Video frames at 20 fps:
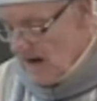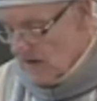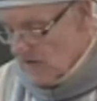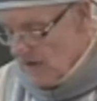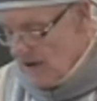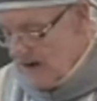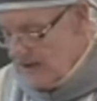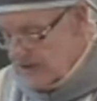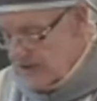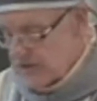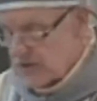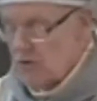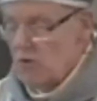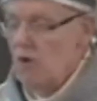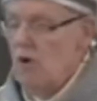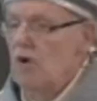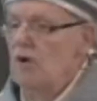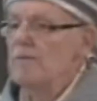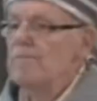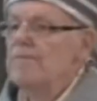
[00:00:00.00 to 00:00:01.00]
grade
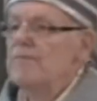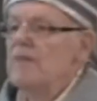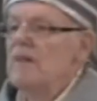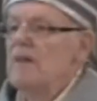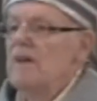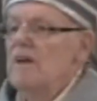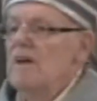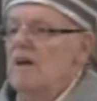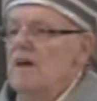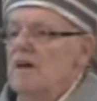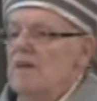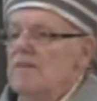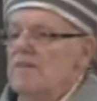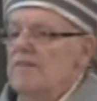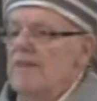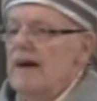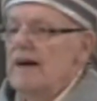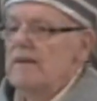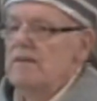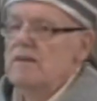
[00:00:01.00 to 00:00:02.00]
school,
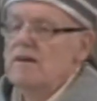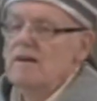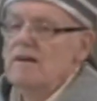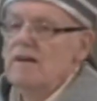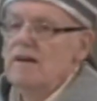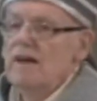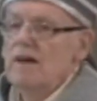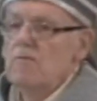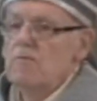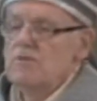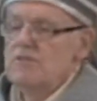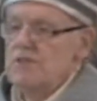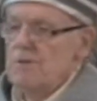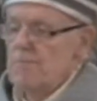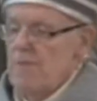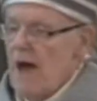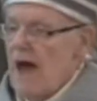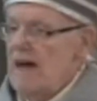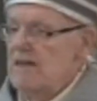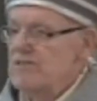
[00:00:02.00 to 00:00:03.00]
that it was the
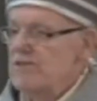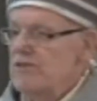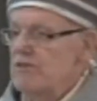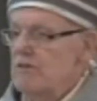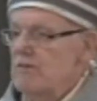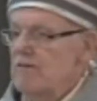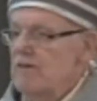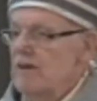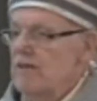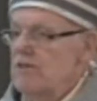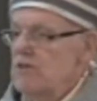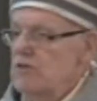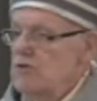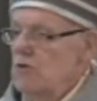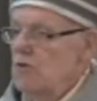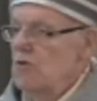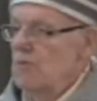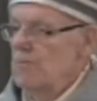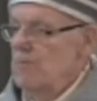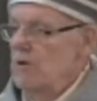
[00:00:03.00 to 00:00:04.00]
pastor and the
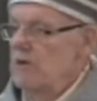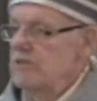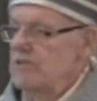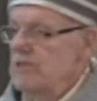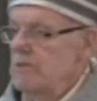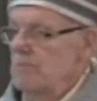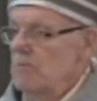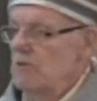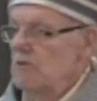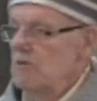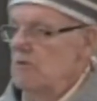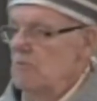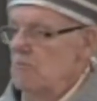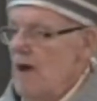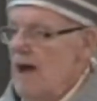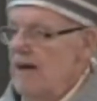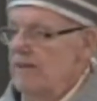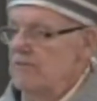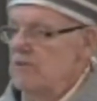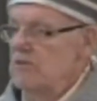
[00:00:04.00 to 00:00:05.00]
school principal who
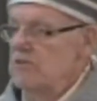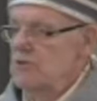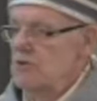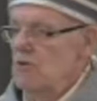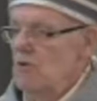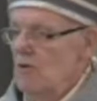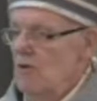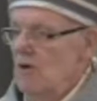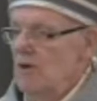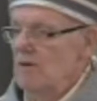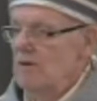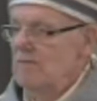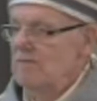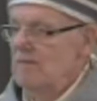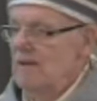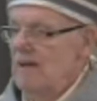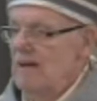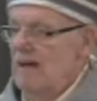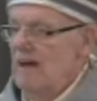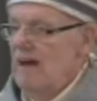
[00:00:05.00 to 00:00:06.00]
ran the school,
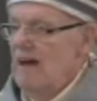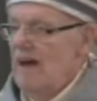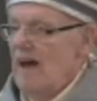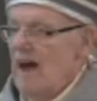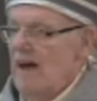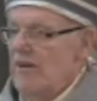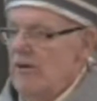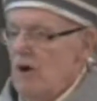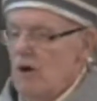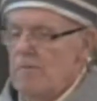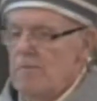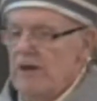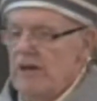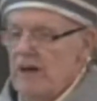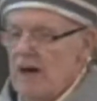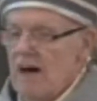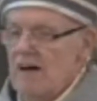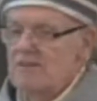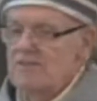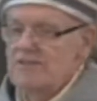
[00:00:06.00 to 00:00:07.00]
and
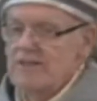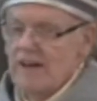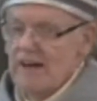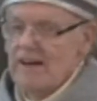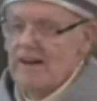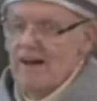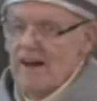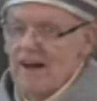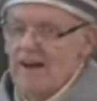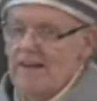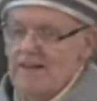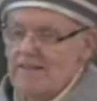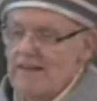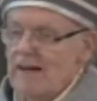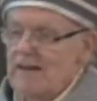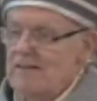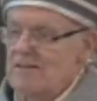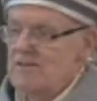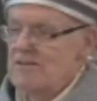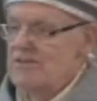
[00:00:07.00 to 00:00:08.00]
nobody else had
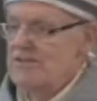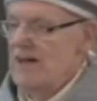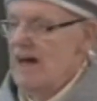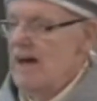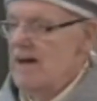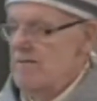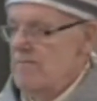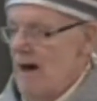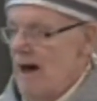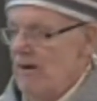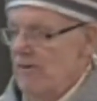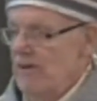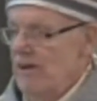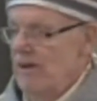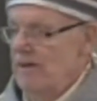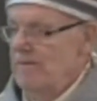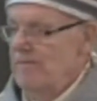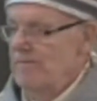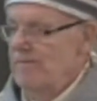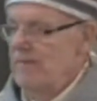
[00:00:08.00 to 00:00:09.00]
anything to say about it.
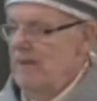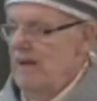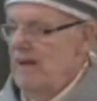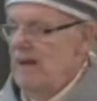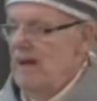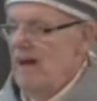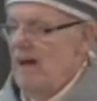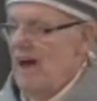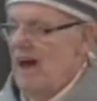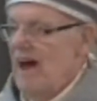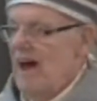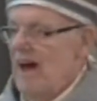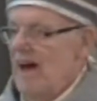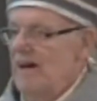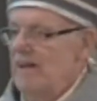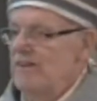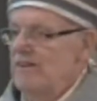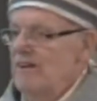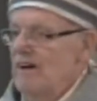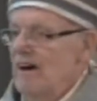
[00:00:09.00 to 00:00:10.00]

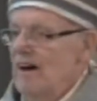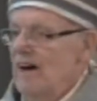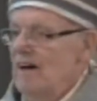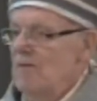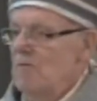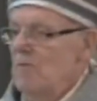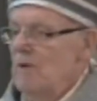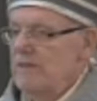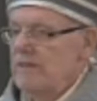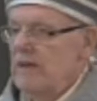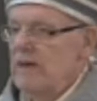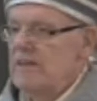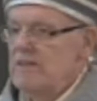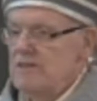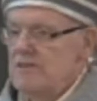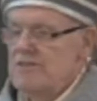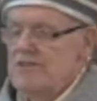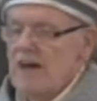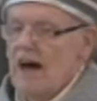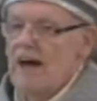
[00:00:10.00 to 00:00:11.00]
And what they
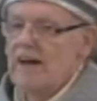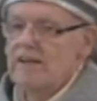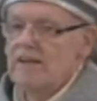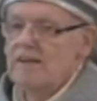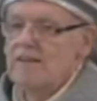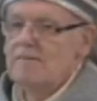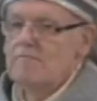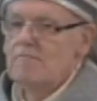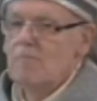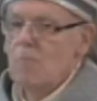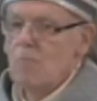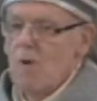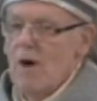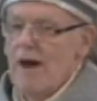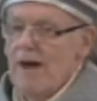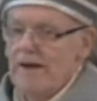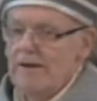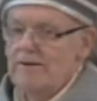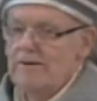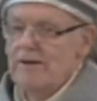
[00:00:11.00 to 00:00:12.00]
decided
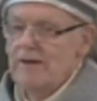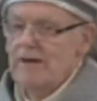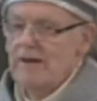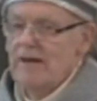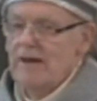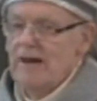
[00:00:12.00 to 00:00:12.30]
went.